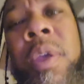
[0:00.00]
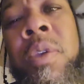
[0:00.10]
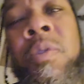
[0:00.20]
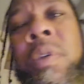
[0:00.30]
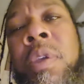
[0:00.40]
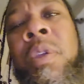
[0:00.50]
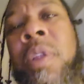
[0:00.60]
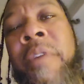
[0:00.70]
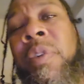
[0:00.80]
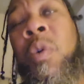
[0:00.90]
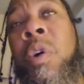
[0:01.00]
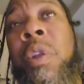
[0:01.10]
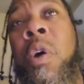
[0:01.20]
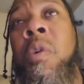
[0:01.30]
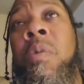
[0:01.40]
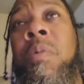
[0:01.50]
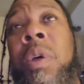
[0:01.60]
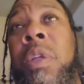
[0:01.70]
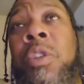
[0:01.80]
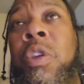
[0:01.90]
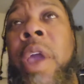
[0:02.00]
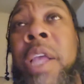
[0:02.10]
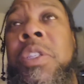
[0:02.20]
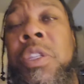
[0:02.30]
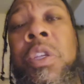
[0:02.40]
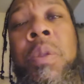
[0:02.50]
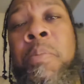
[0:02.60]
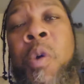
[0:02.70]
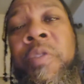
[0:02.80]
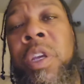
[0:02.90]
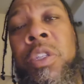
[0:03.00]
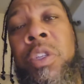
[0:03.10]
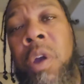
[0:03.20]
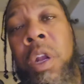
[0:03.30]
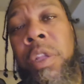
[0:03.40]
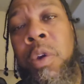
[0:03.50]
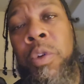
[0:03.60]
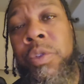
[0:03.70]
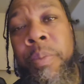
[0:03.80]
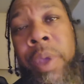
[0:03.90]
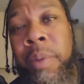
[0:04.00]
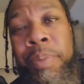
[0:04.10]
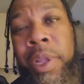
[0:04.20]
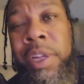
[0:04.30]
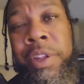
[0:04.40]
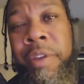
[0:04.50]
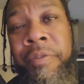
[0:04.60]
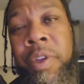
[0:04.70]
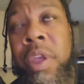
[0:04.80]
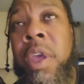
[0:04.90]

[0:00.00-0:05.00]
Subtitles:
you never going to know till you actually see the movie, because you already know it's going to be completely different.